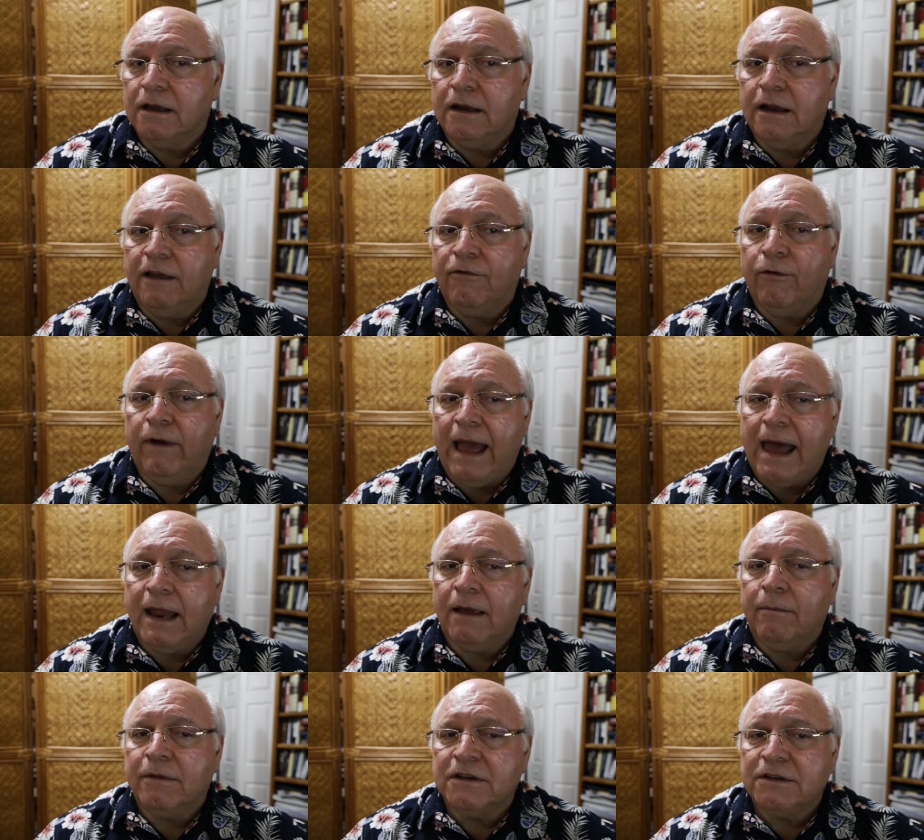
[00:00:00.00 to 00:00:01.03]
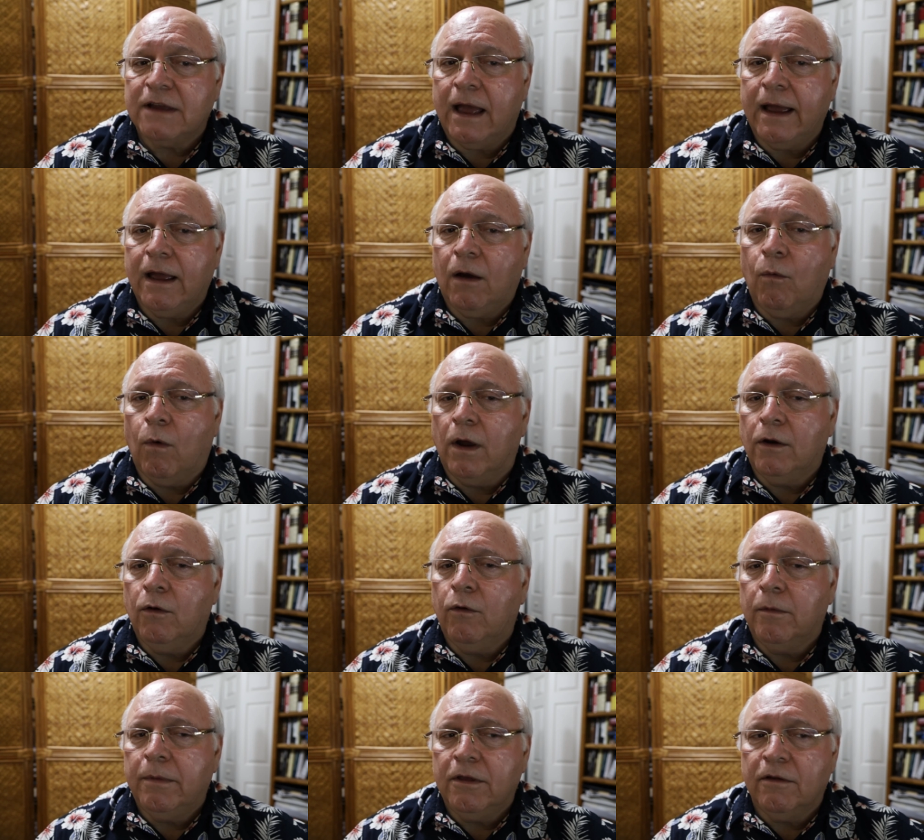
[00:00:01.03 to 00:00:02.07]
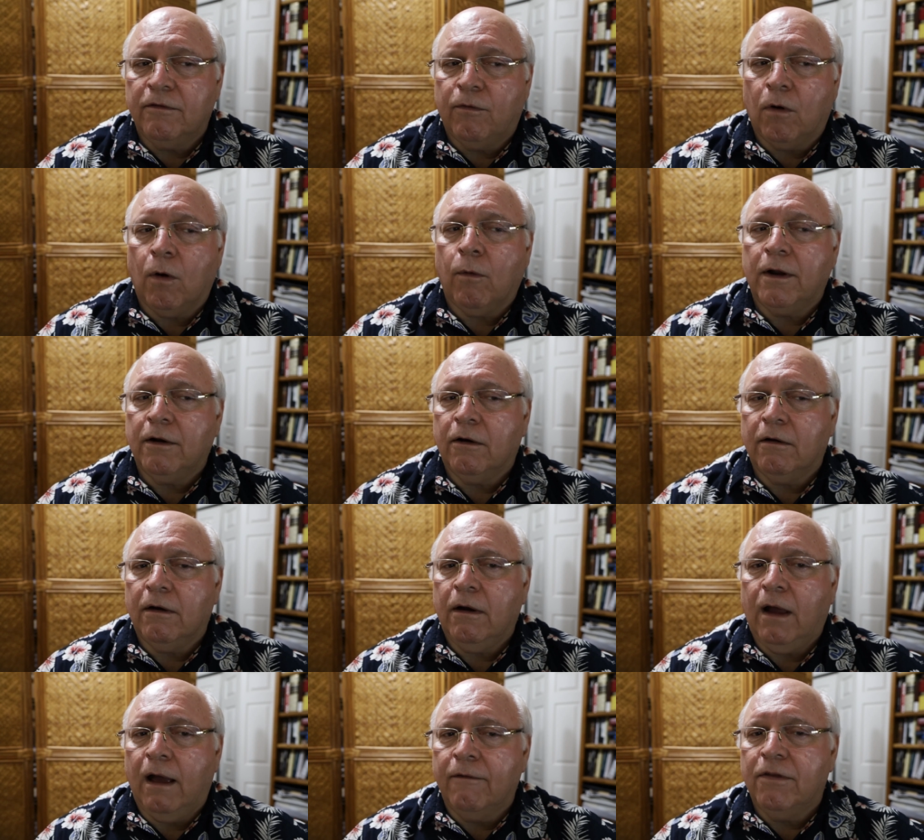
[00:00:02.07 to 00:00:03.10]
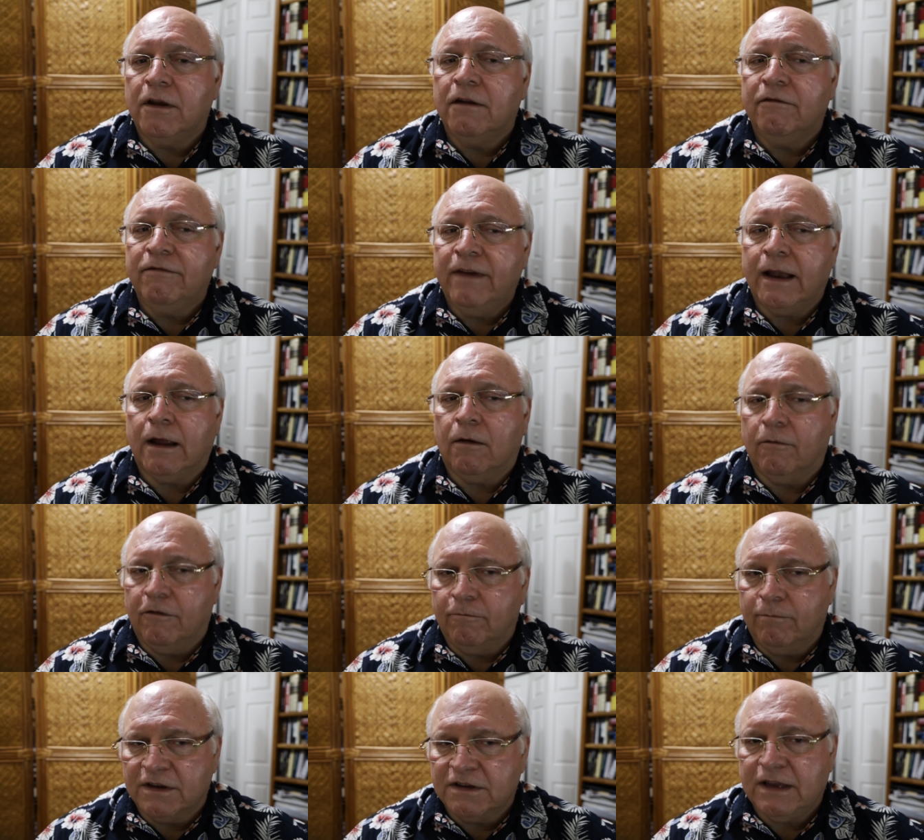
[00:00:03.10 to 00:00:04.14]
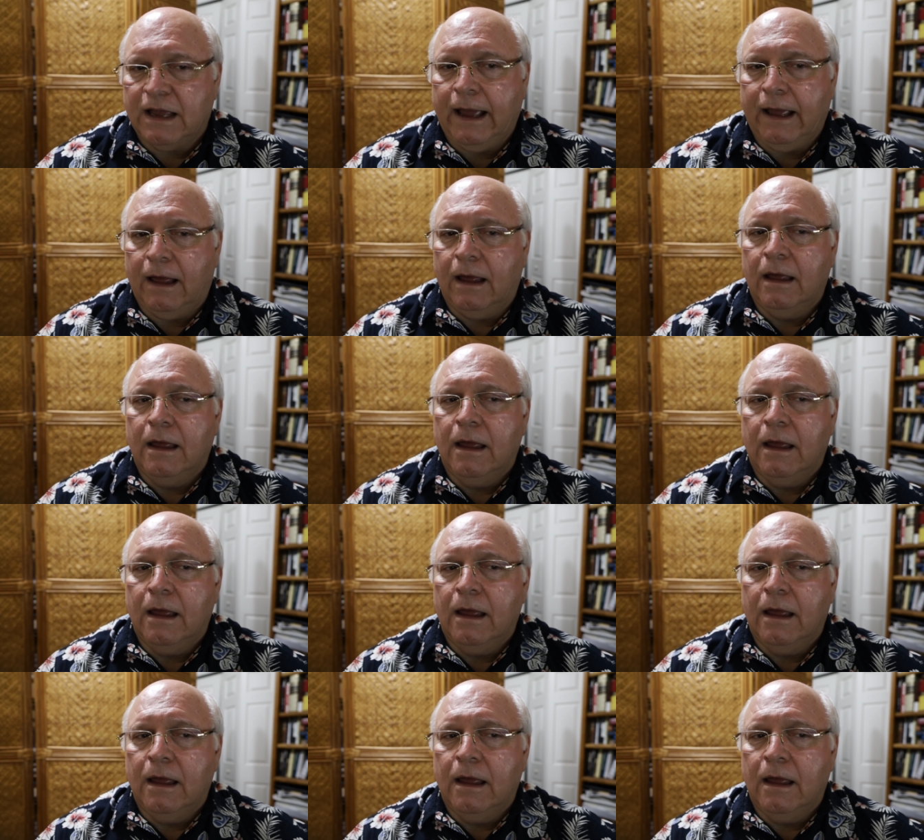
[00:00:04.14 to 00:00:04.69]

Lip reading: an Ephraimic Messiah, one who would be the forerunner of the Davidic Messiah,